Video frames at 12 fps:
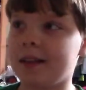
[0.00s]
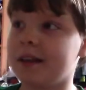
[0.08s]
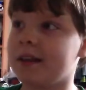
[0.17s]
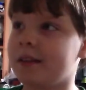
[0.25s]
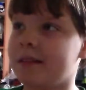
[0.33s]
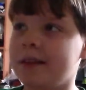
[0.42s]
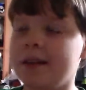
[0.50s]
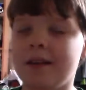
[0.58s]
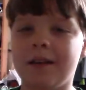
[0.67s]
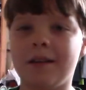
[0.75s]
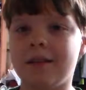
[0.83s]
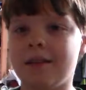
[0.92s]

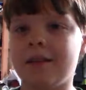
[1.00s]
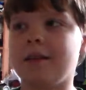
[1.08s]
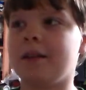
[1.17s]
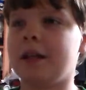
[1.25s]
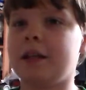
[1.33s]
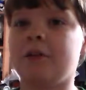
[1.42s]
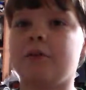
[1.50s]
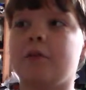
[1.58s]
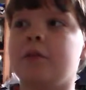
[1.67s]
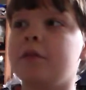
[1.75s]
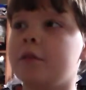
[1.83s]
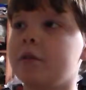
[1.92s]
16. Thank you
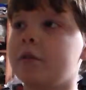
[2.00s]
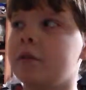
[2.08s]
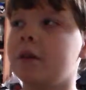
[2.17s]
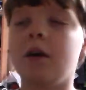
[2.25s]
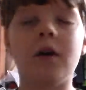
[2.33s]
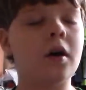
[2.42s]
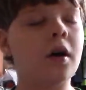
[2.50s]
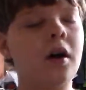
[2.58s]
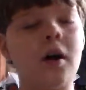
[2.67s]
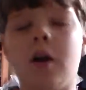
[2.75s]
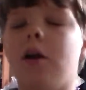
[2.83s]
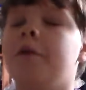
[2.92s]

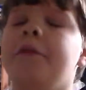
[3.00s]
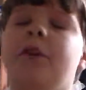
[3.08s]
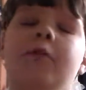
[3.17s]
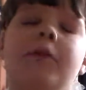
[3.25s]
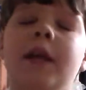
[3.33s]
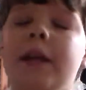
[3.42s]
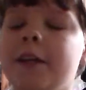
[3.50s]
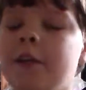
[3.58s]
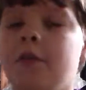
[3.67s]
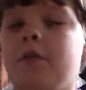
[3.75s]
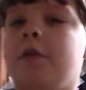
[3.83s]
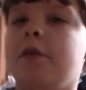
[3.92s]
all of you. Thank
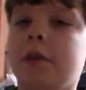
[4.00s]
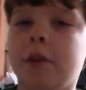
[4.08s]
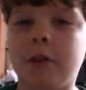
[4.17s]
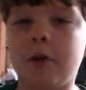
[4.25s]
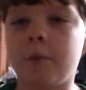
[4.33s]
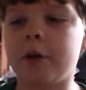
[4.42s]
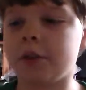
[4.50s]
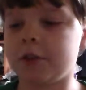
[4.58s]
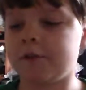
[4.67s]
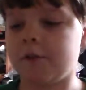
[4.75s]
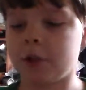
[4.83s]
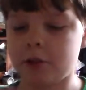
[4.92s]
you so
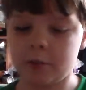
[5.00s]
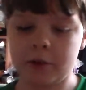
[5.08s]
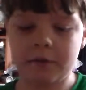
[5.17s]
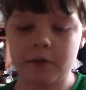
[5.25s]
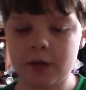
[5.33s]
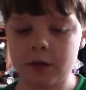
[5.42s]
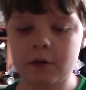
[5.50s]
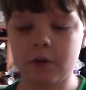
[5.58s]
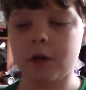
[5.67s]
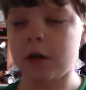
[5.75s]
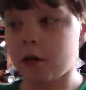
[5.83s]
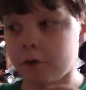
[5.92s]
much for watching my
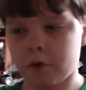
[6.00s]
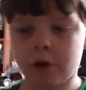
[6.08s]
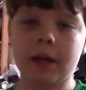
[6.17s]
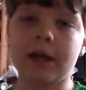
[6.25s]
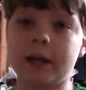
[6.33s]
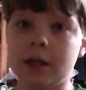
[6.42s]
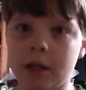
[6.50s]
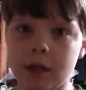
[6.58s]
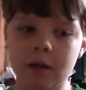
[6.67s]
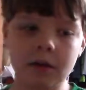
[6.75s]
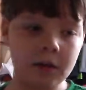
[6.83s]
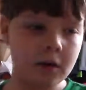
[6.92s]
videos, for
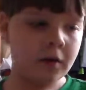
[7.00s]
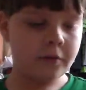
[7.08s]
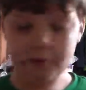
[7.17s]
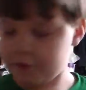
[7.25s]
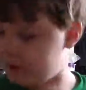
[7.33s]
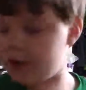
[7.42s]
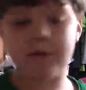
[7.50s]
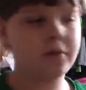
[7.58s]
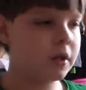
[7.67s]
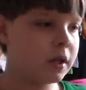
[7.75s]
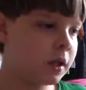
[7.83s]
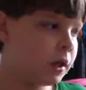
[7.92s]
liking,
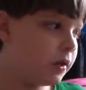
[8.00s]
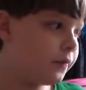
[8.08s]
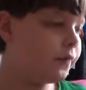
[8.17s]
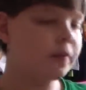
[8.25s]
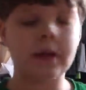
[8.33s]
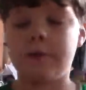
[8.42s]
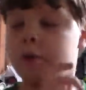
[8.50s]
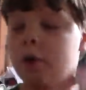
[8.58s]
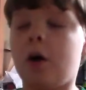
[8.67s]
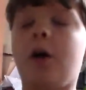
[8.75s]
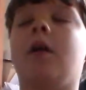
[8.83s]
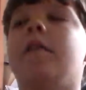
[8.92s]
favoriting,
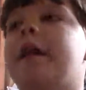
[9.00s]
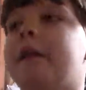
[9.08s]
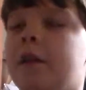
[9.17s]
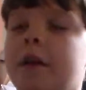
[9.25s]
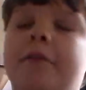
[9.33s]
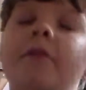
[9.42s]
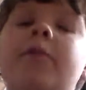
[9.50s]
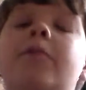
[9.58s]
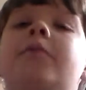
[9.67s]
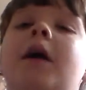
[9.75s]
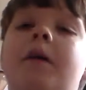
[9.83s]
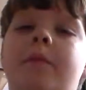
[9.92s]
for all of that stuff,
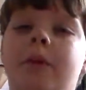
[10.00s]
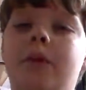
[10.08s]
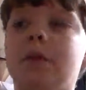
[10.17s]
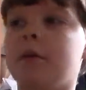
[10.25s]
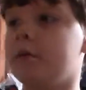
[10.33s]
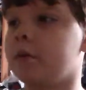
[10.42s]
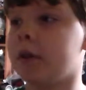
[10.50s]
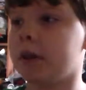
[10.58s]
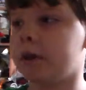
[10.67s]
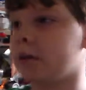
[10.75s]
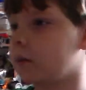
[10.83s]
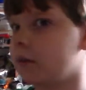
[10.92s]
subscribing. This is See,
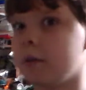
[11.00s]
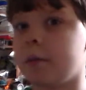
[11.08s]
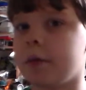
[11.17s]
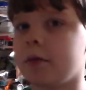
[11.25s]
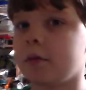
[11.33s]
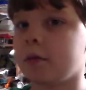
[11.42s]
the, I'm playing on